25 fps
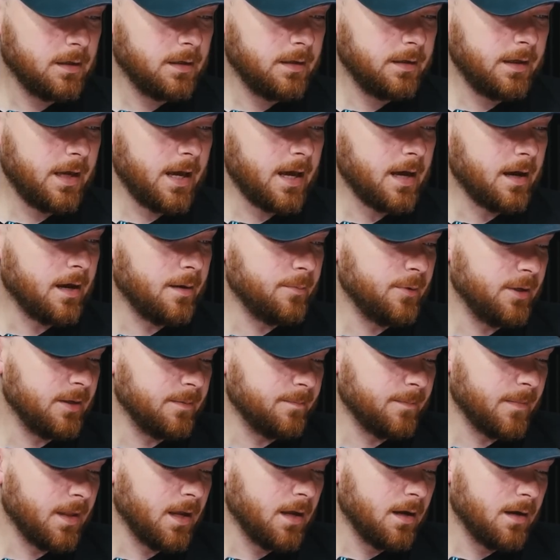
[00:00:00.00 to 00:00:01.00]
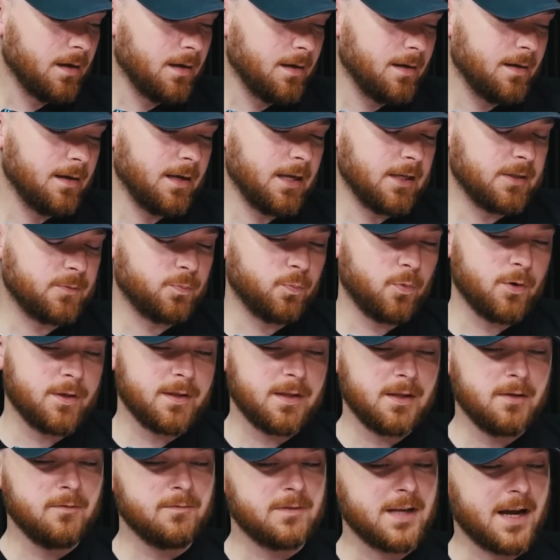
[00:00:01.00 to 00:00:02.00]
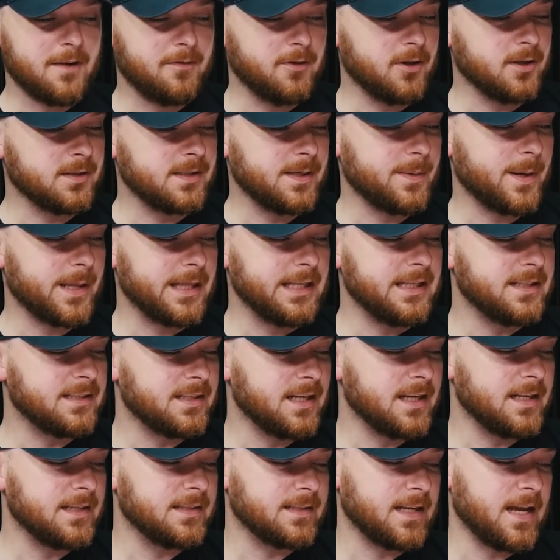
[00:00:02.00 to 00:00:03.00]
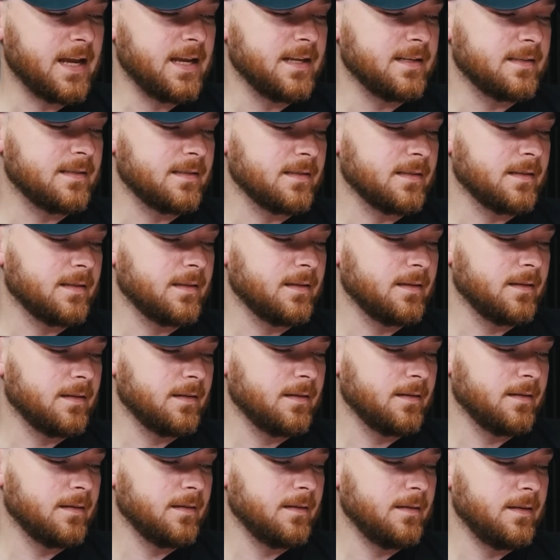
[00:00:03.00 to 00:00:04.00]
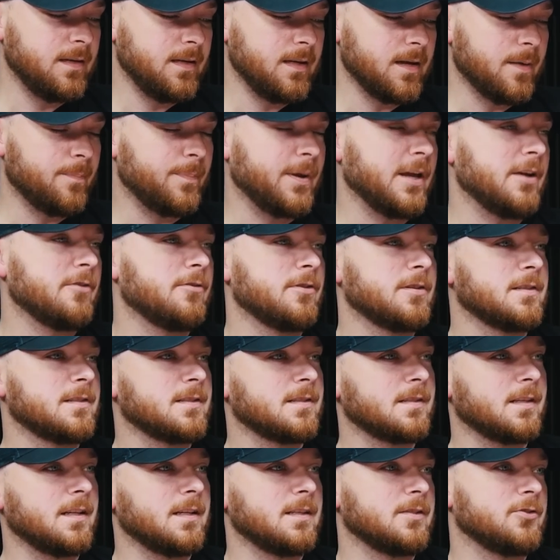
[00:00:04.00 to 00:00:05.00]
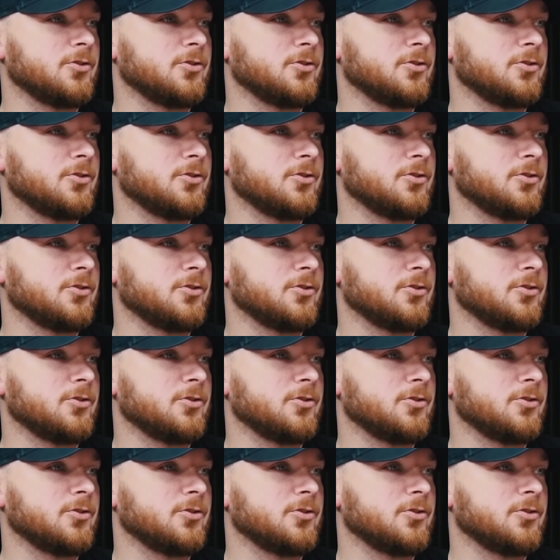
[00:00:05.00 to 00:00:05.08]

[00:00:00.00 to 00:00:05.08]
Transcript: Yeah, I mean, it's one thing you definitely got to say about the Eastlings is the appearance is